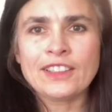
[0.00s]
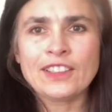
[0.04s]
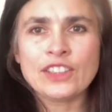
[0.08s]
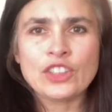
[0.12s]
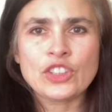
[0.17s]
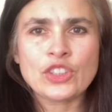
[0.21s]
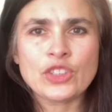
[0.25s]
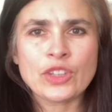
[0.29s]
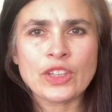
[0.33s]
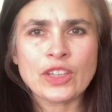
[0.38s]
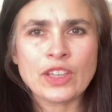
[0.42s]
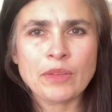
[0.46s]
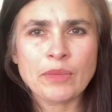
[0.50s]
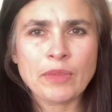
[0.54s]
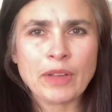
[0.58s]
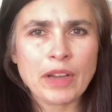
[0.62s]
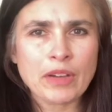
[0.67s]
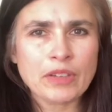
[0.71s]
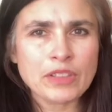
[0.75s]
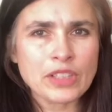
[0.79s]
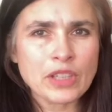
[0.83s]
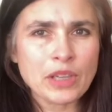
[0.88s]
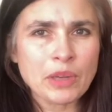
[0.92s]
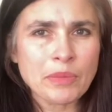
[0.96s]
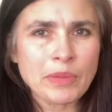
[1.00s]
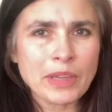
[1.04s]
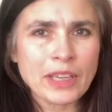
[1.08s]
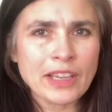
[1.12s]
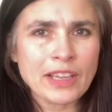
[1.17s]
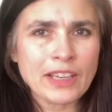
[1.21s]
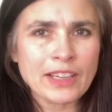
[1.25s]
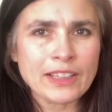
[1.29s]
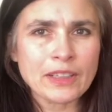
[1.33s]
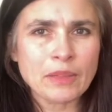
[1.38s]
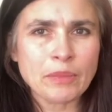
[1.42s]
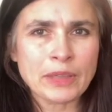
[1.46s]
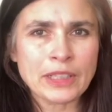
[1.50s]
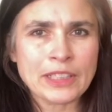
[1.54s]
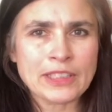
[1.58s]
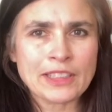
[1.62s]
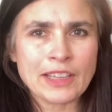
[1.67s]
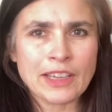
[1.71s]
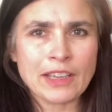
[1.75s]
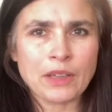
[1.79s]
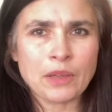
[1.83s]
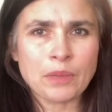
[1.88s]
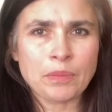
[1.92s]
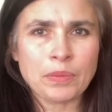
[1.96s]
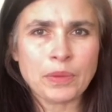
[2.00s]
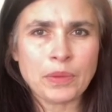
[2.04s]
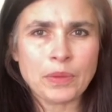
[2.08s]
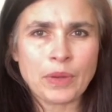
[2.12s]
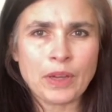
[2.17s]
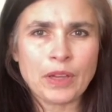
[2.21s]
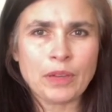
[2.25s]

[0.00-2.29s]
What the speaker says: Did you hear me? I was humming a little bit to help you.